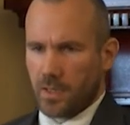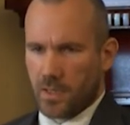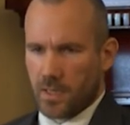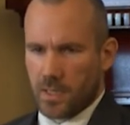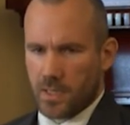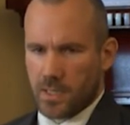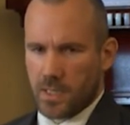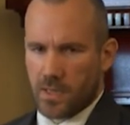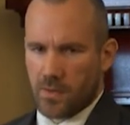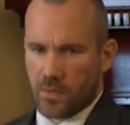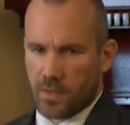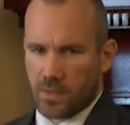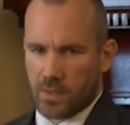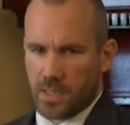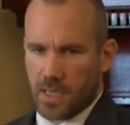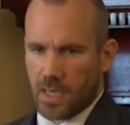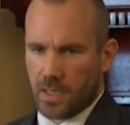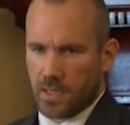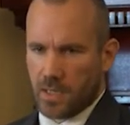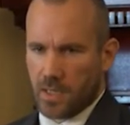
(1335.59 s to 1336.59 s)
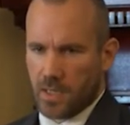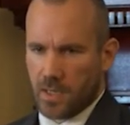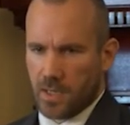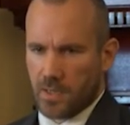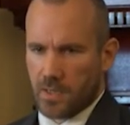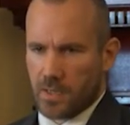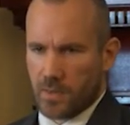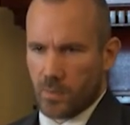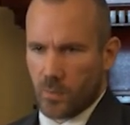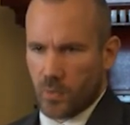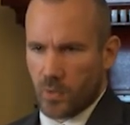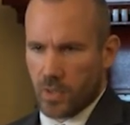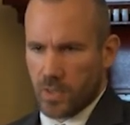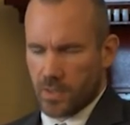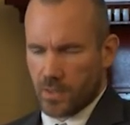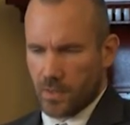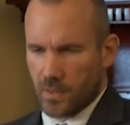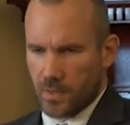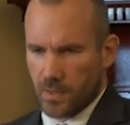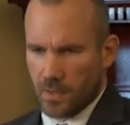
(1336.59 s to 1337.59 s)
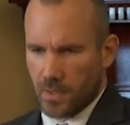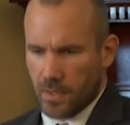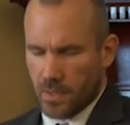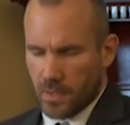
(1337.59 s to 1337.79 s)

and is given 10 years in prison,